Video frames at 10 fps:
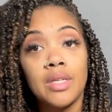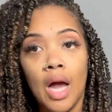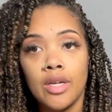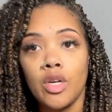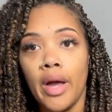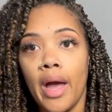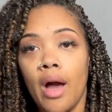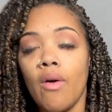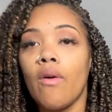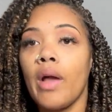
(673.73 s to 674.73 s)
Dr.
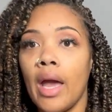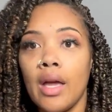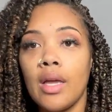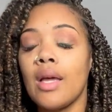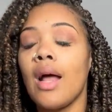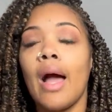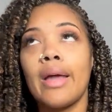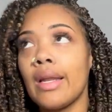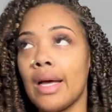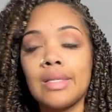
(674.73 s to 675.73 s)
Al. Okay, I
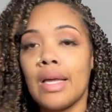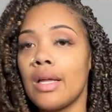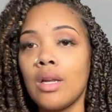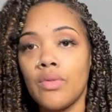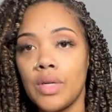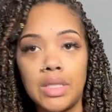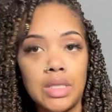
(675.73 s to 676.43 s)
cannot say enough good